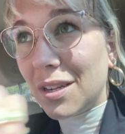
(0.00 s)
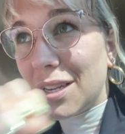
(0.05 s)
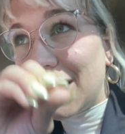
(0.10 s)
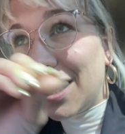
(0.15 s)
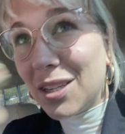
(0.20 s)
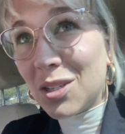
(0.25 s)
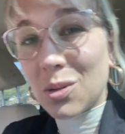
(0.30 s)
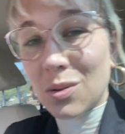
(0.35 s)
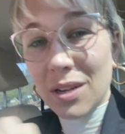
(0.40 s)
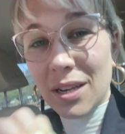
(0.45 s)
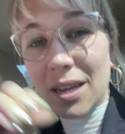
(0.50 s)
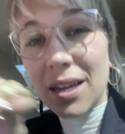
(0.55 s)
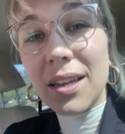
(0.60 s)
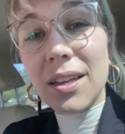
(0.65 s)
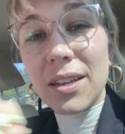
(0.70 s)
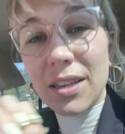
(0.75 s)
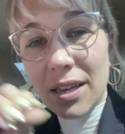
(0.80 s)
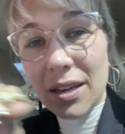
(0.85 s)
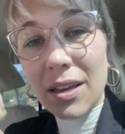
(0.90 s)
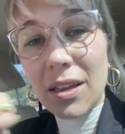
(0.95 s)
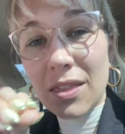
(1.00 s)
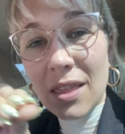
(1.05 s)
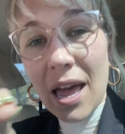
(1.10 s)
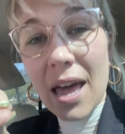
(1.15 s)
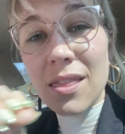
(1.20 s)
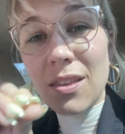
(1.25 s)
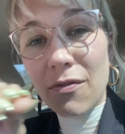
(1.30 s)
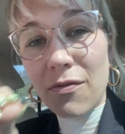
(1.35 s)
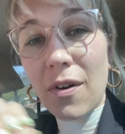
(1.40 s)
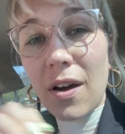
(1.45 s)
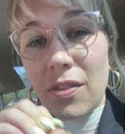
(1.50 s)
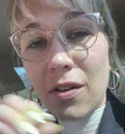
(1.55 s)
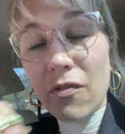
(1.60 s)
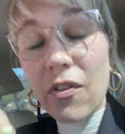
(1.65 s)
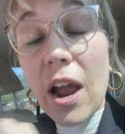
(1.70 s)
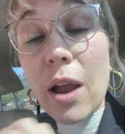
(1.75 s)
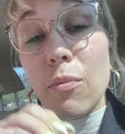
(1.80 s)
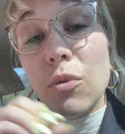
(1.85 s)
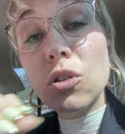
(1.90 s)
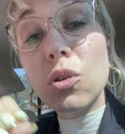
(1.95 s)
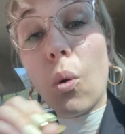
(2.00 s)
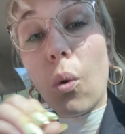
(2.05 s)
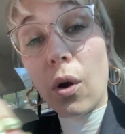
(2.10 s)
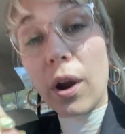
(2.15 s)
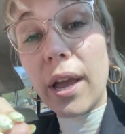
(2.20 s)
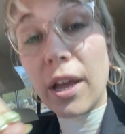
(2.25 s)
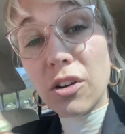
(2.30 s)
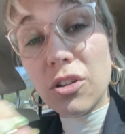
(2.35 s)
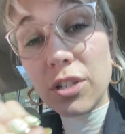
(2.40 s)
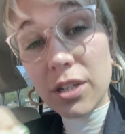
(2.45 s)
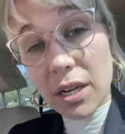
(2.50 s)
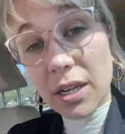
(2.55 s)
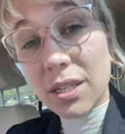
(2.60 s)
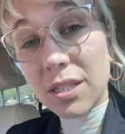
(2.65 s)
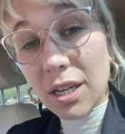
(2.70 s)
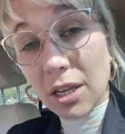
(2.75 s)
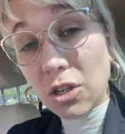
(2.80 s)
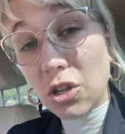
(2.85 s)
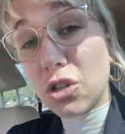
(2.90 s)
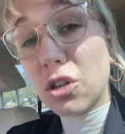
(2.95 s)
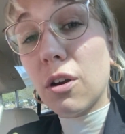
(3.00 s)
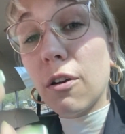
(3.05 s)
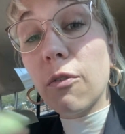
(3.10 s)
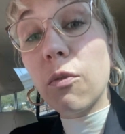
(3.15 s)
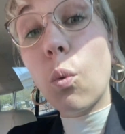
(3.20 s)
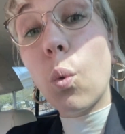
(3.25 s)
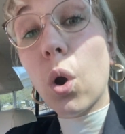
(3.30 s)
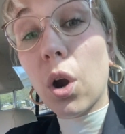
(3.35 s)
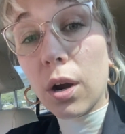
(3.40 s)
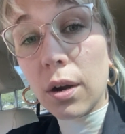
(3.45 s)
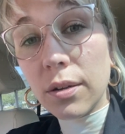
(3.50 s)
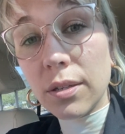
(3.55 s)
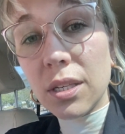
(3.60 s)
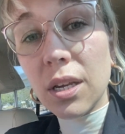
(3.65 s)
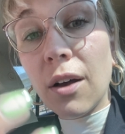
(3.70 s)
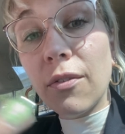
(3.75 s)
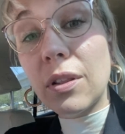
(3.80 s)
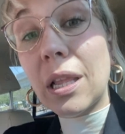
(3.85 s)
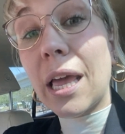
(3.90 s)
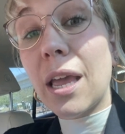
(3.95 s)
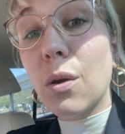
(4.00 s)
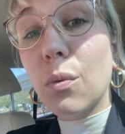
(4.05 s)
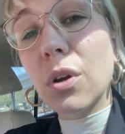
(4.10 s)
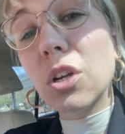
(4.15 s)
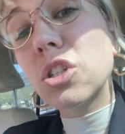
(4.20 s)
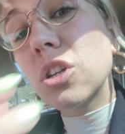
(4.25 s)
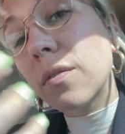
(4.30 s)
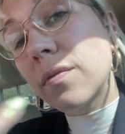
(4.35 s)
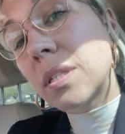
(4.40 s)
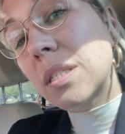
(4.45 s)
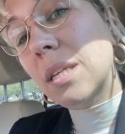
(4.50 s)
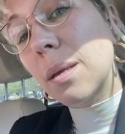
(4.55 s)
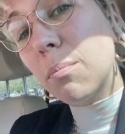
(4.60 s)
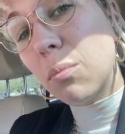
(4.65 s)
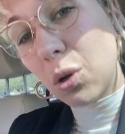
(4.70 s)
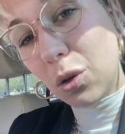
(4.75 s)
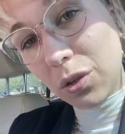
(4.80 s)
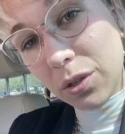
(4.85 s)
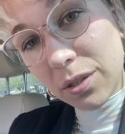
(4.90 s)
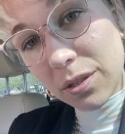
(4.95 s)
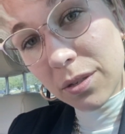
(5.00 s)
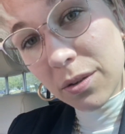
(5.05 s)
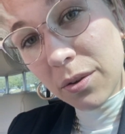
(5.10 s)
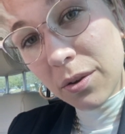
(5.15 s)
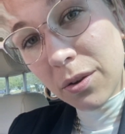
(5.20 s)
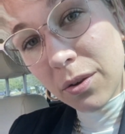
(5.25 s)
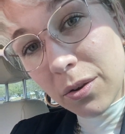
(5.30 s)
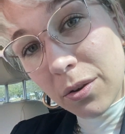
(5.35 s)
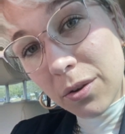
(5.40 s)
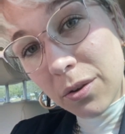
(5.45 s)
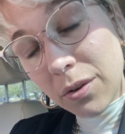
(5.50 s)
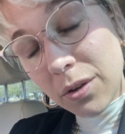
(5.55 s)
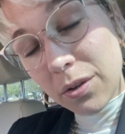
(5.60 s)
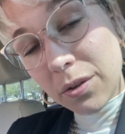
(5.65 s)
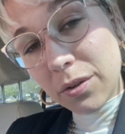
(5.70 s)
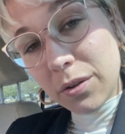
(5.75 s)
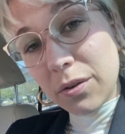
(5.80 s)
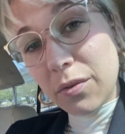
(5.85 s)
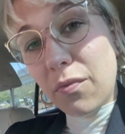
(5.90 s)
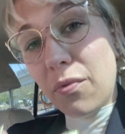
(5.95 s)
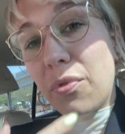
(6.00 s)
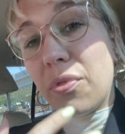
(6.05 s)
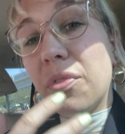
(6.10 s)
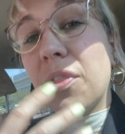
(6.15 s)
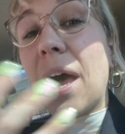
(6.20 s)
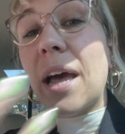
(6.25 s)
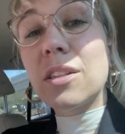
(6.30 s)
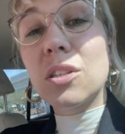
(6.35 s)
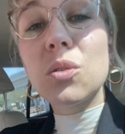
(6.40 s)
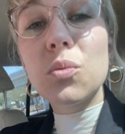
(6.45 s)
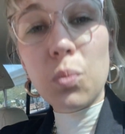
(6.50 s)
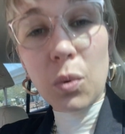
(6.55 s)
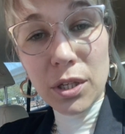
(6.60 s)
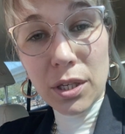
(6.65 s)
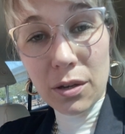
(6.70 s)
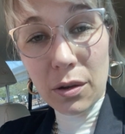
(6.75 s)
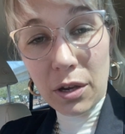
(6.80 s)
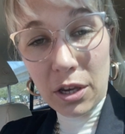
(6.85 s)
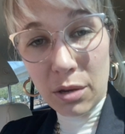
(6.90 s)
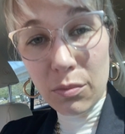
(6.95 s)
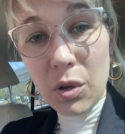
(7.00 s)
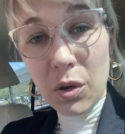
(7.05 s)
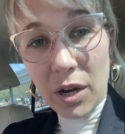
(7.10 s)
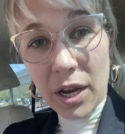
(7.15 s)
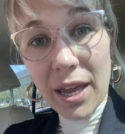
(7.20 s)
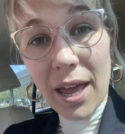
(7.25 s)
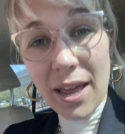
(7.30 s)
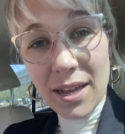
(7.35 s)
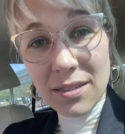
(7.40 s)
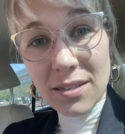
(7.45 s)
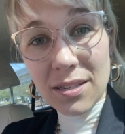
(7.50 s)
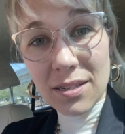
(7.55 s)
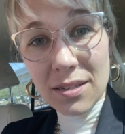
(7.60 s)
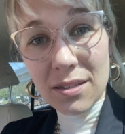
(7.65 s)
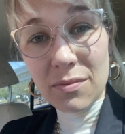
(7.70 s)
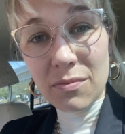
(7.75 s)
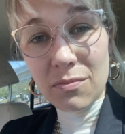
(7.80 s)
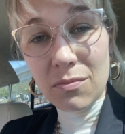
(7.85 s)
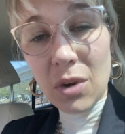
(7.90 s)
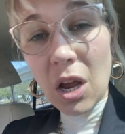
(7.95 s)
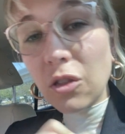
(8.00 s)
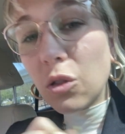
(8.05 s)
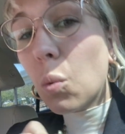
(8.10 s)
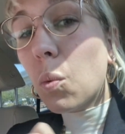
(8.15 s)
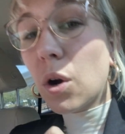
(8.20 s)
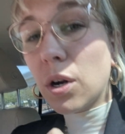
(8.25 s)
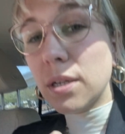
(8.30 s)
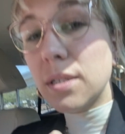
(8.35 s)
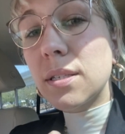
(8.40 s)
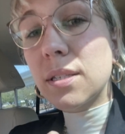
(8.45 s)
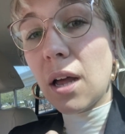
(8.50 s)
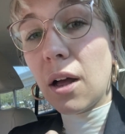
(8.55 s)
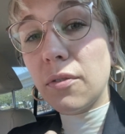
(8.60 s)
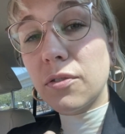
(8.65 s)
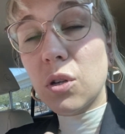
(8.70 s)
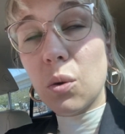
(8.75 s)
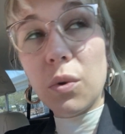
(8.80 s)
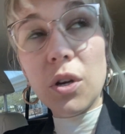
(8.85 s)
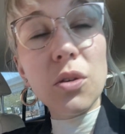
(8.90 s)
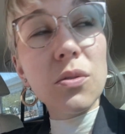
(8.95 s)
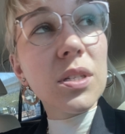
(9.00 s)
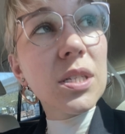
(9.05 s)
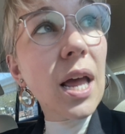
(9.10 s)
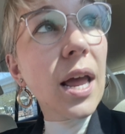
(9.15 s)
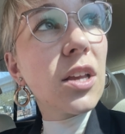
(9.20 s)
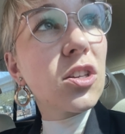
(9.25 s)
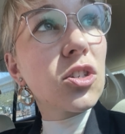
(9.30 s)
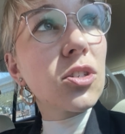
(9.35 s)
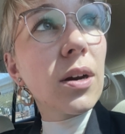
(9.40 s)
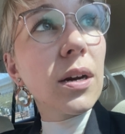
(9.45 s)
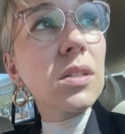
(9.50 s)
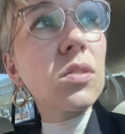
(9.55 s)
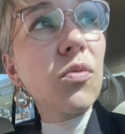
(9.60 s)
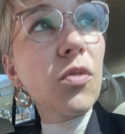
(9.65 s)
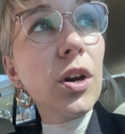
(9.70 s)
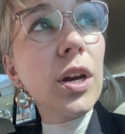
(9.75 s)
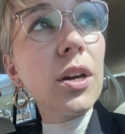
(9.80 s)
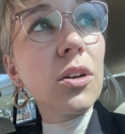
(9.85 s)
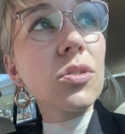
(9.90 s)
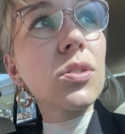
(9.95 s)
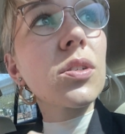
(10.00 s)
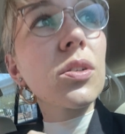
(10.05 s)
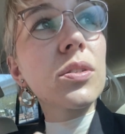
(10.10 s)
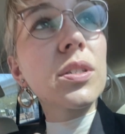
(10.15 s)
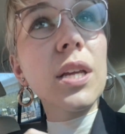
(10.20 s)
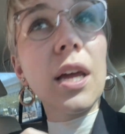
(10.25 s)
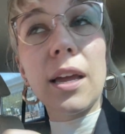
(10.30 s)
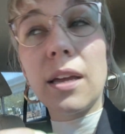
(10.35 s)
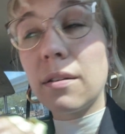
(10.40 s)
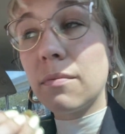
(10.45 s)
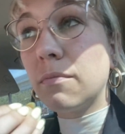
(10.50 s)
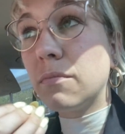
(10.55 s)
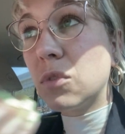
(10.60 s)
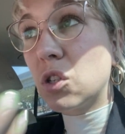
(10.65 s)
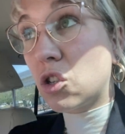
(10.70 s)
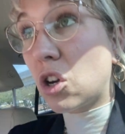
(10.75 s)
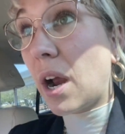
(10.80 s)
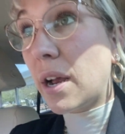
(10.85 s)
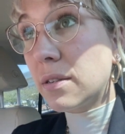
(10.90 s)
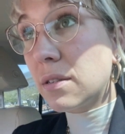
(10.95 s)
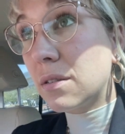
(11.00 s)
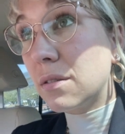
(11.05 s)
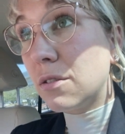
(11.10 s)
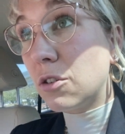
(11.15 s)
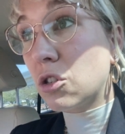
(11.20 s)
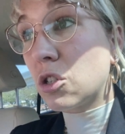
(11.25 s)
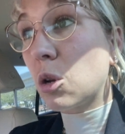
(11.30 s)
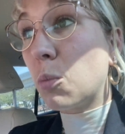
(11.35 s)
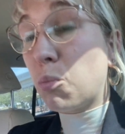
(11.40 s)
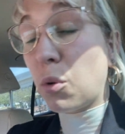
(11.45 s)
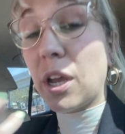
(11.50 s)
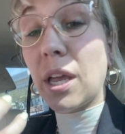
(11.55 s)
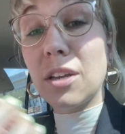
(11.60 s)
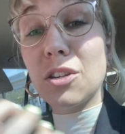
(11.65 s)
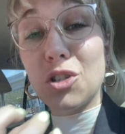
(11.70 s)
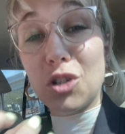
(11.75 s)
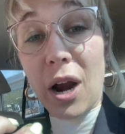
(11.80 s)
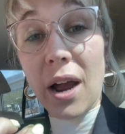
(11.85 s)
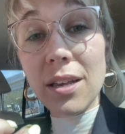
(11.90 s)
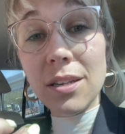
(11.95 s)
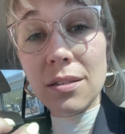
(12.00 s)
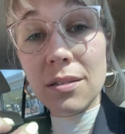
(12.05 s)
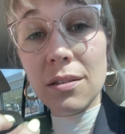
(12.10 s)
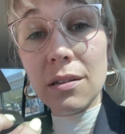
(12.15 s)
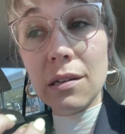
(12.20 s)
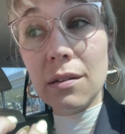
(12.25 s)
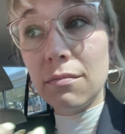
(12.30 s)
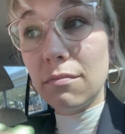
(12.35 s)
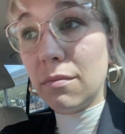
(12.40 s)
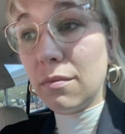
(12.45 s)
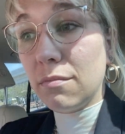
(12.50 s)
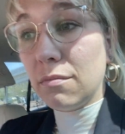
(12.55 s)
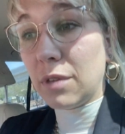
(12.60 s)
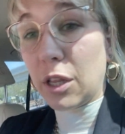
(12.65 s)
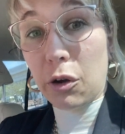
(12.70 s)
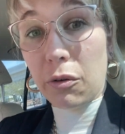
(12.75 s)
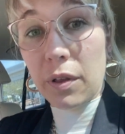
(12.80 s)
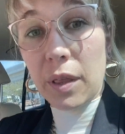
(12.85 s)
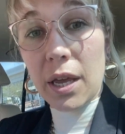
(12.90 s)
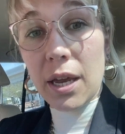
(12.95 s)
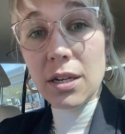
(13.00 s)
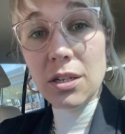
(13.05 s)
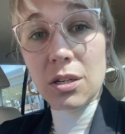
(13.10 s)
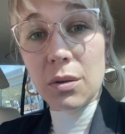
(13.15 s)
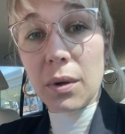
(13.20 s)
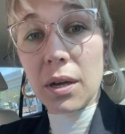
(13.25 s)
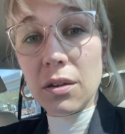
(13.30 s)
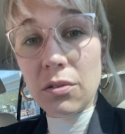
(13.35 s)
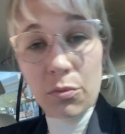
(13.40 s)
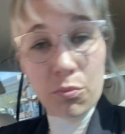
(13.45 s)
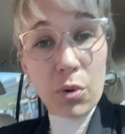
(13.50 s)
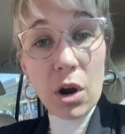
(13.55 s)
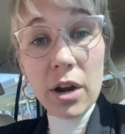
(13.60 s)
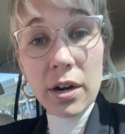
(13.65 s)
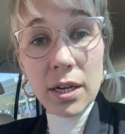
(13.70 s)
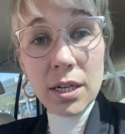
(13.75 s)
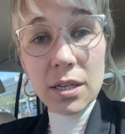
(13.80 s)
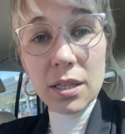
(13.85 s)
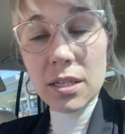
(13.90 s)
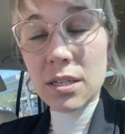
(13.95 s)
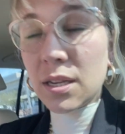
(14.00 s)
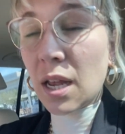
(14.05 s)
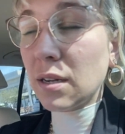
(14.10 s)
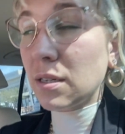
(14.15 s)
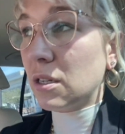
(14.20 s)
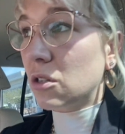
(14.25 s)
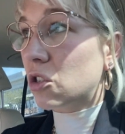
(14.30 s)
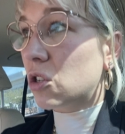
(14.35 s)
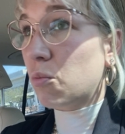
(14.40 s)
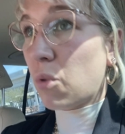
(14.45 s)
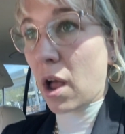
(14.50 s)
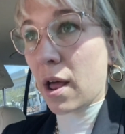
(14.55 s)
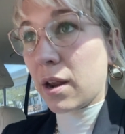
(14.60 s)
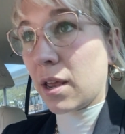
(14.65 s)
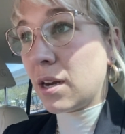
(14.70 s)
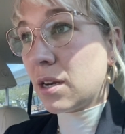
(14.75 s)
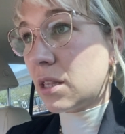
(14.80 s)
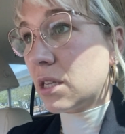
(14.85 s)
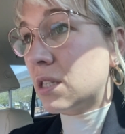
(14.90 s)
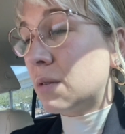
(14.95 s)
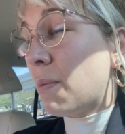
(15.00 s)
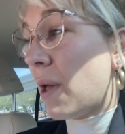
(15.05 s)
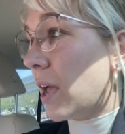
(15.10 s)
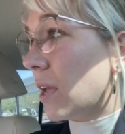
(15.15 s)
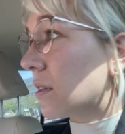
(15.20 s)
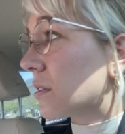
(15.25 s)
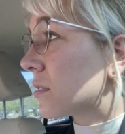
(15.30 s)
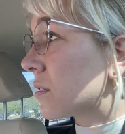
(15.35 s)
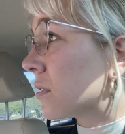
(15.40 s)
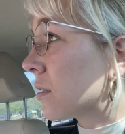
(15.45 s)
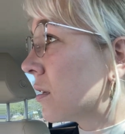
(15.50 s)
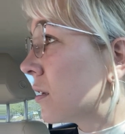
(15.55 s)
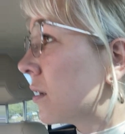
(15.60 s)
is the, the, the vibratory energetic signature of words, of language, of symbols. That's what communicates, not the word itself. So when you say stress-free, you're still saying stress. You're still bringing stress literally into it, brought it into the sentence, you brought it into the space.